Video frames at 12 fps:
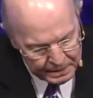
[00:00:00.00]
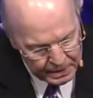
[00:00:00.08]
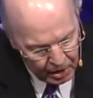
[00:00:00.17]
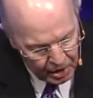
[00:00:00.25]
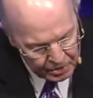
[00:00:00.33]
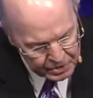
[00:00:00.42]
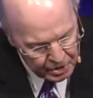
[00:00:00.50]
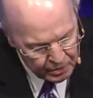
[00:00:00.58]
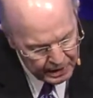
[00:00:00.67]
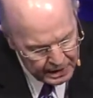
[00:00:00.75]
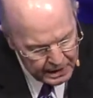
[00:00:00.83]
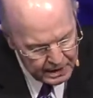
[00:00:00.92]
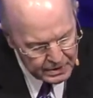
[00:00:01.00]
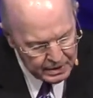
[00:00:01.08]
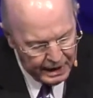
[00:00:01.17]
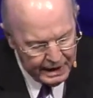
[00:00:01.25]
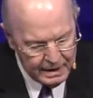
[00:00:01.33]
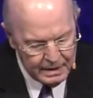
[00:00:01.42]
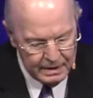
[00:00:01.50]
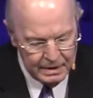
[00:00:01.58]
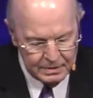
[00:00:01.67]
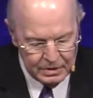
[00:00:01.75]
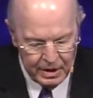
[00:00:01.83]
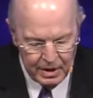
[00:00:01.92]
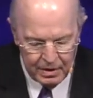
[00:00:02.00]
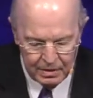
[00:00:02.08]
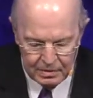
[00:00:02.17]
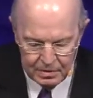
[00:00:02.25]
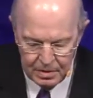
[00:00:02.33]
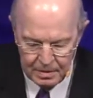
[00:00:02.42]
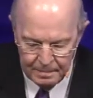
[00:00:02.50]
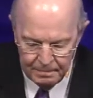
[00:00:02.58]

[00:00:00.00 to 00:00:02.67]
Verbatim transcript: but also it, it's like uh, dirt.